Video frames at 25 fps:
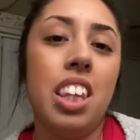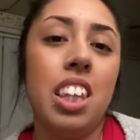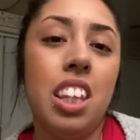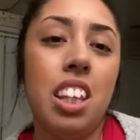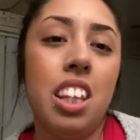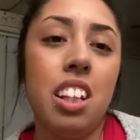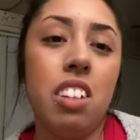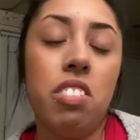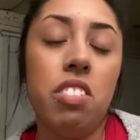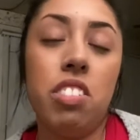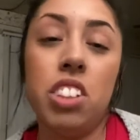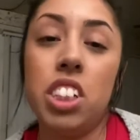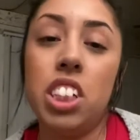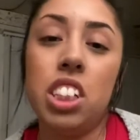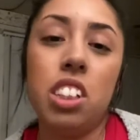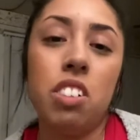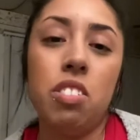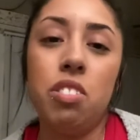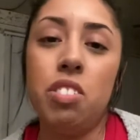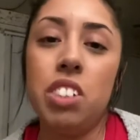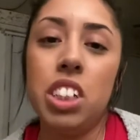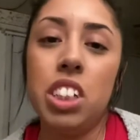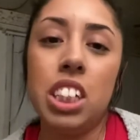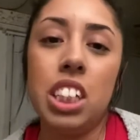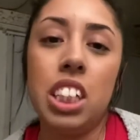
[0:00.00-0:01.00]
for some
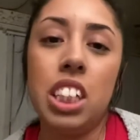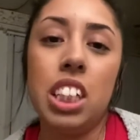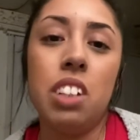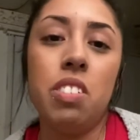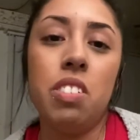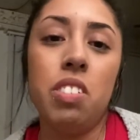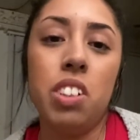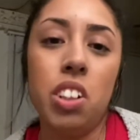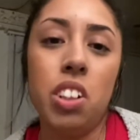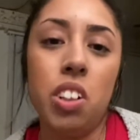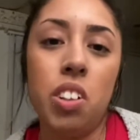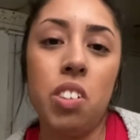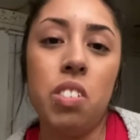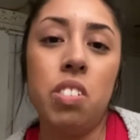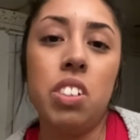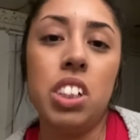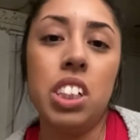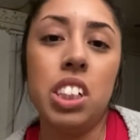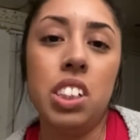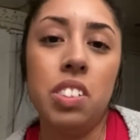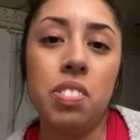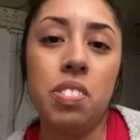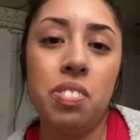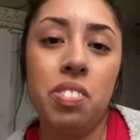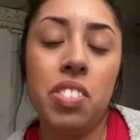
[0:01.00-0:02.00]
reason they would always
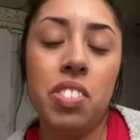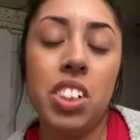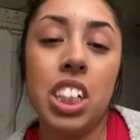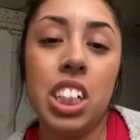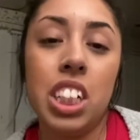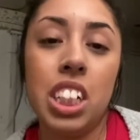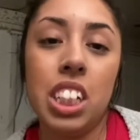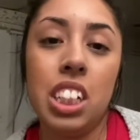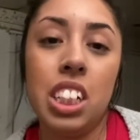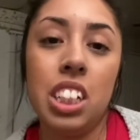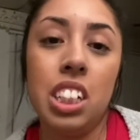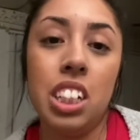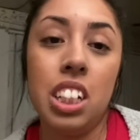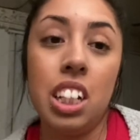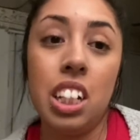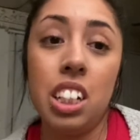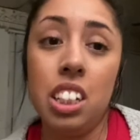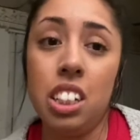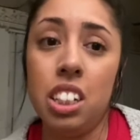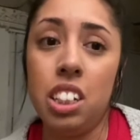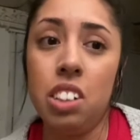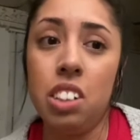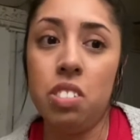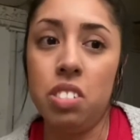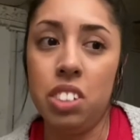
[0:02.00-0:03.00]
bleed, and
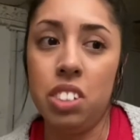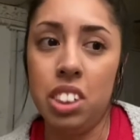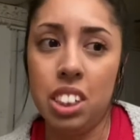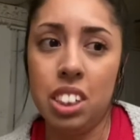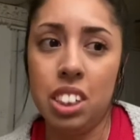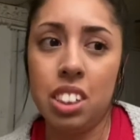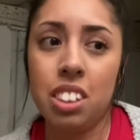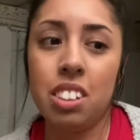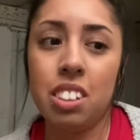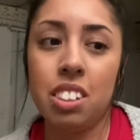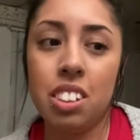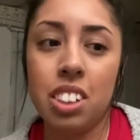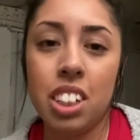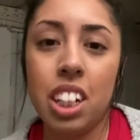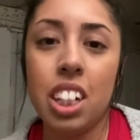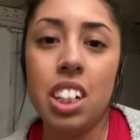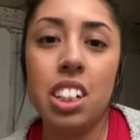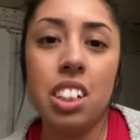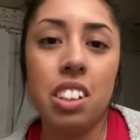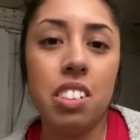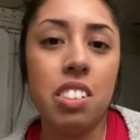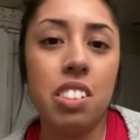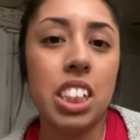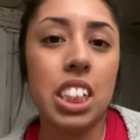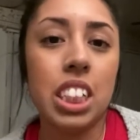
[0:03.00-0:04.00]
it was kind of
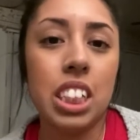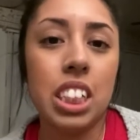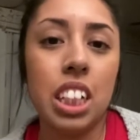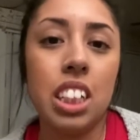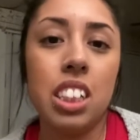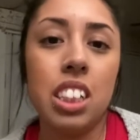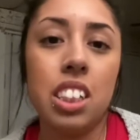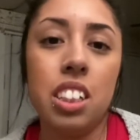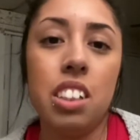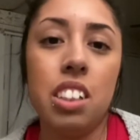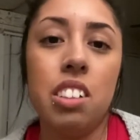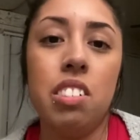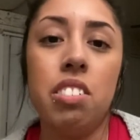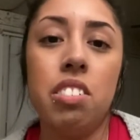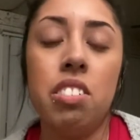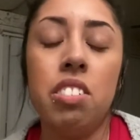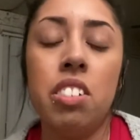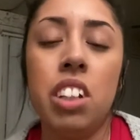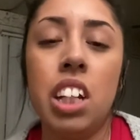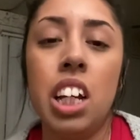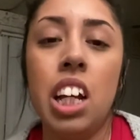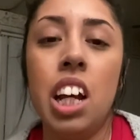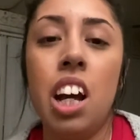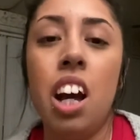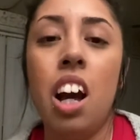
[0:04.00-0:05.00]
excessive.
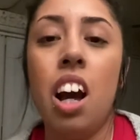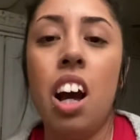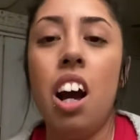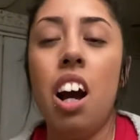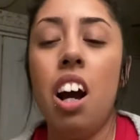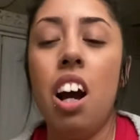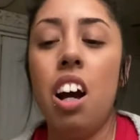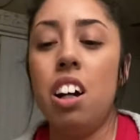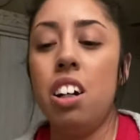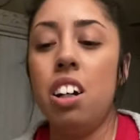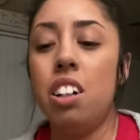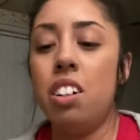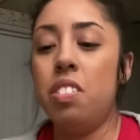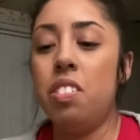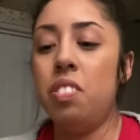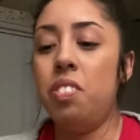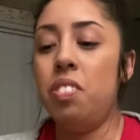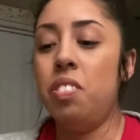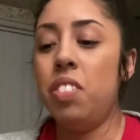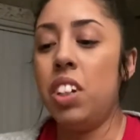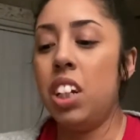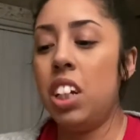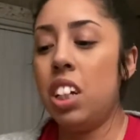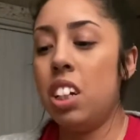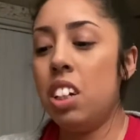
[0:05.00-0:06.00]

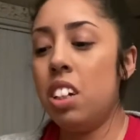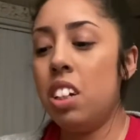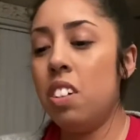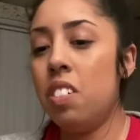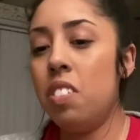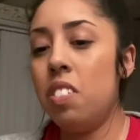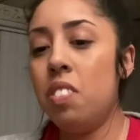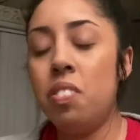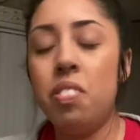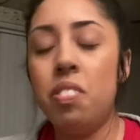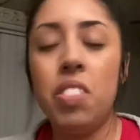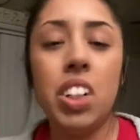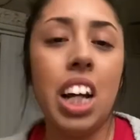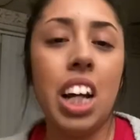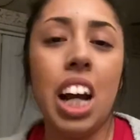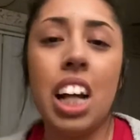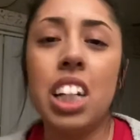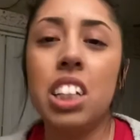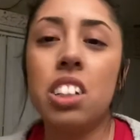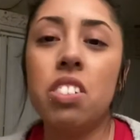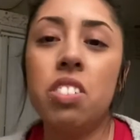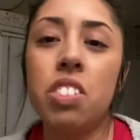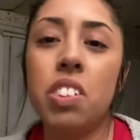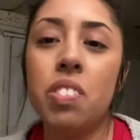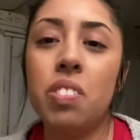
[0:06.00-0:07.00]
But as
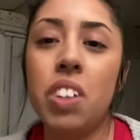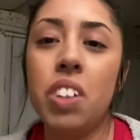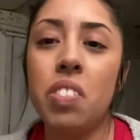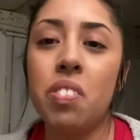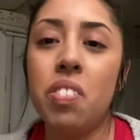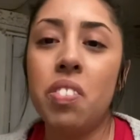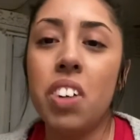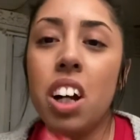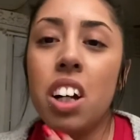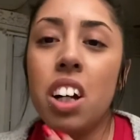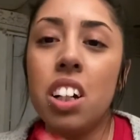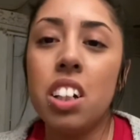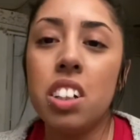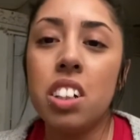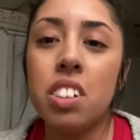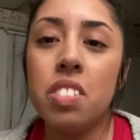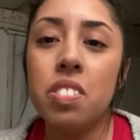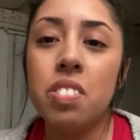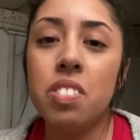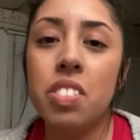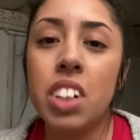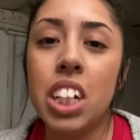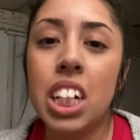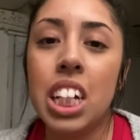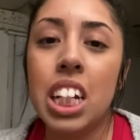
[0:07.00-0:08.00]
for my bottom
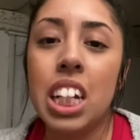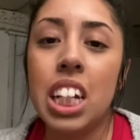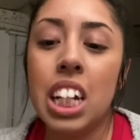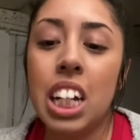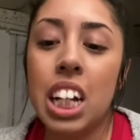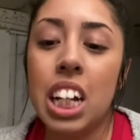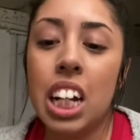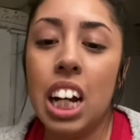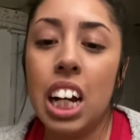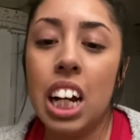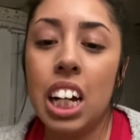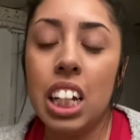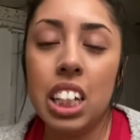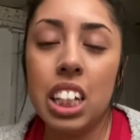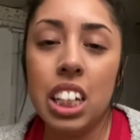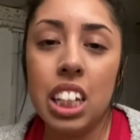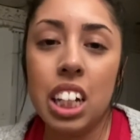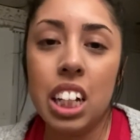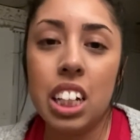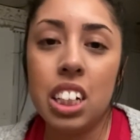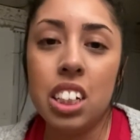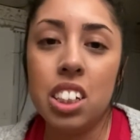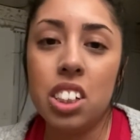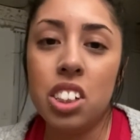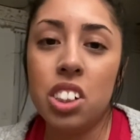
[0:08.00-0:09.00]

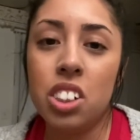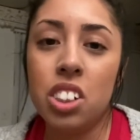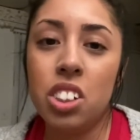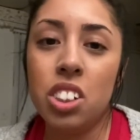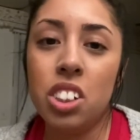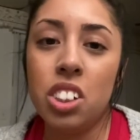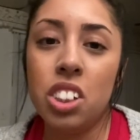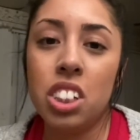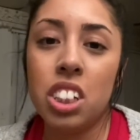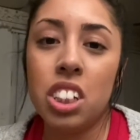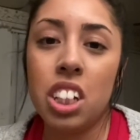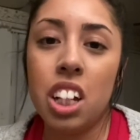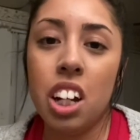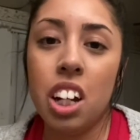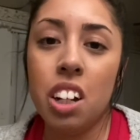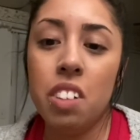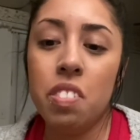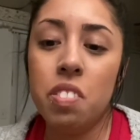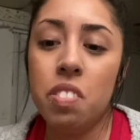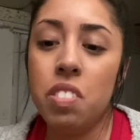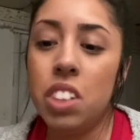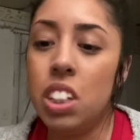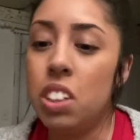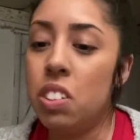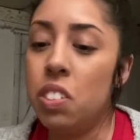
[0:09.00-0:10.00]
aligners,
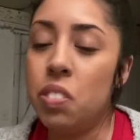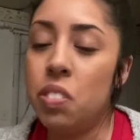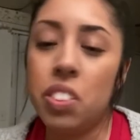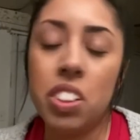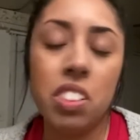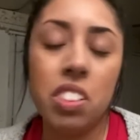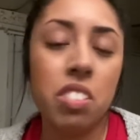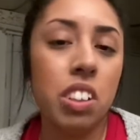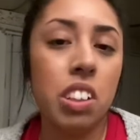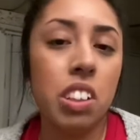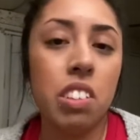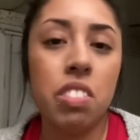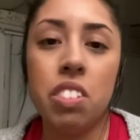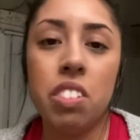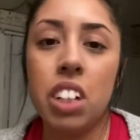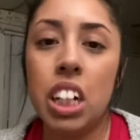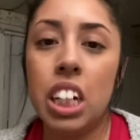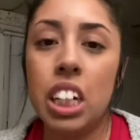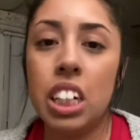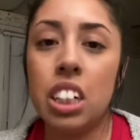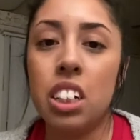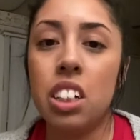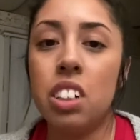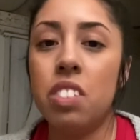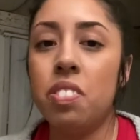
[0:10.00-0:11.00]
they were perfectly
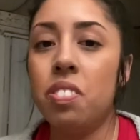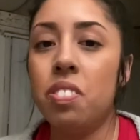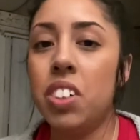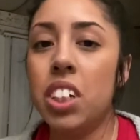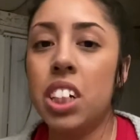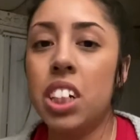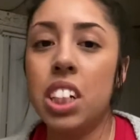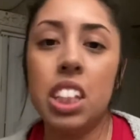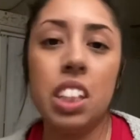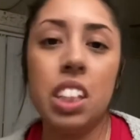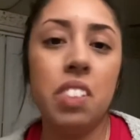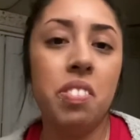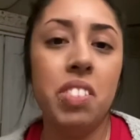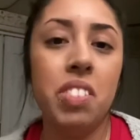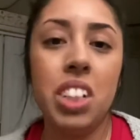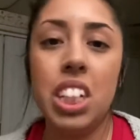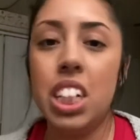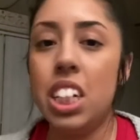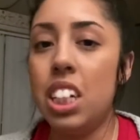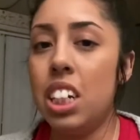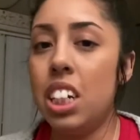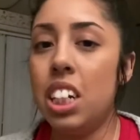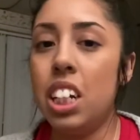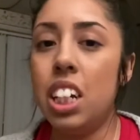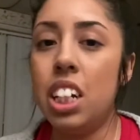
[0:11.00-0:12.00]
fine putting them in
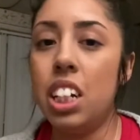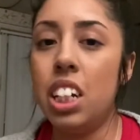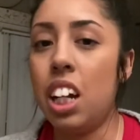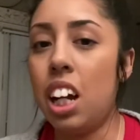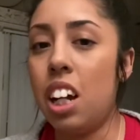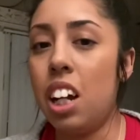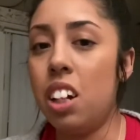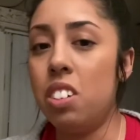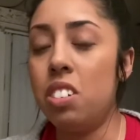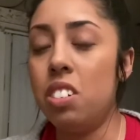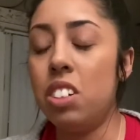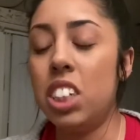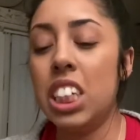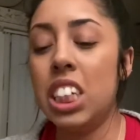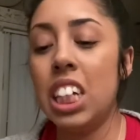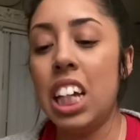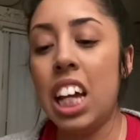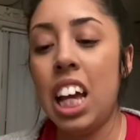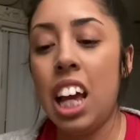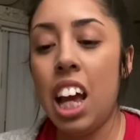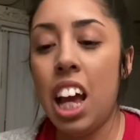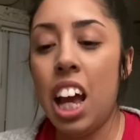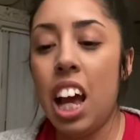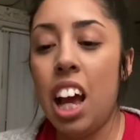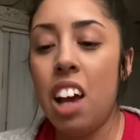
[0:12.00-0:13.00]
and out,
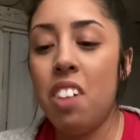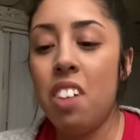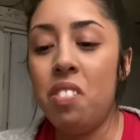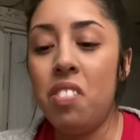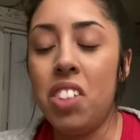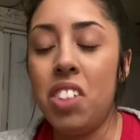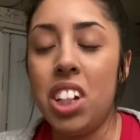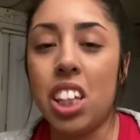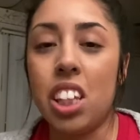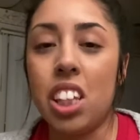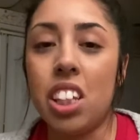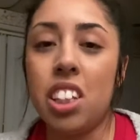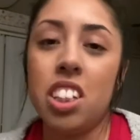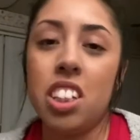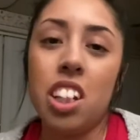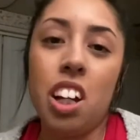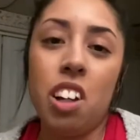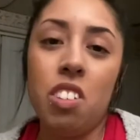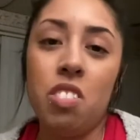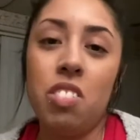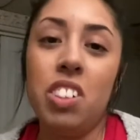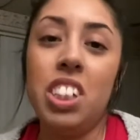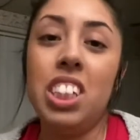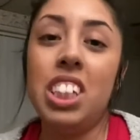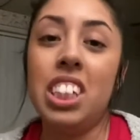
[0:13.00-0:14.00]
but the top
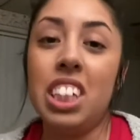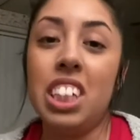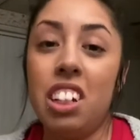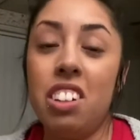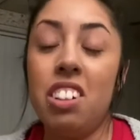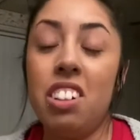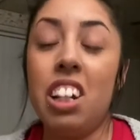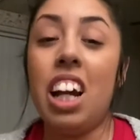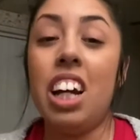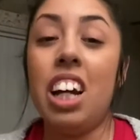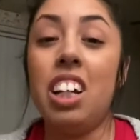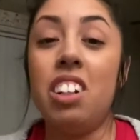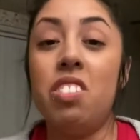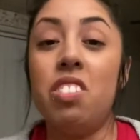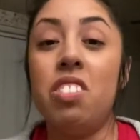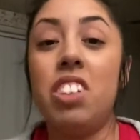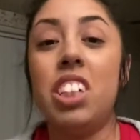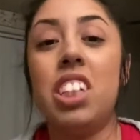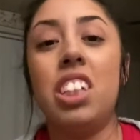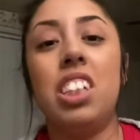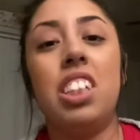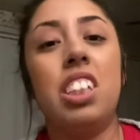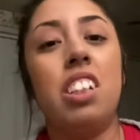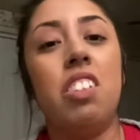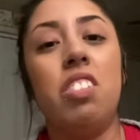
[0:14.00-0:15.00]
ones I had a really
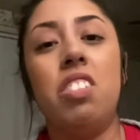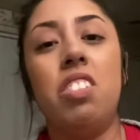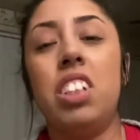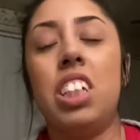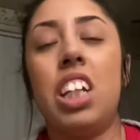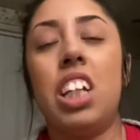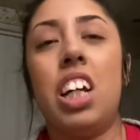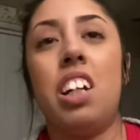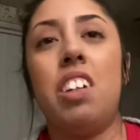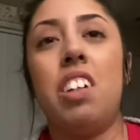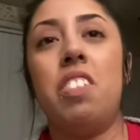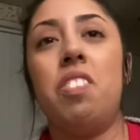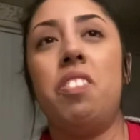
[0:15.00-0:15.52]
tough time.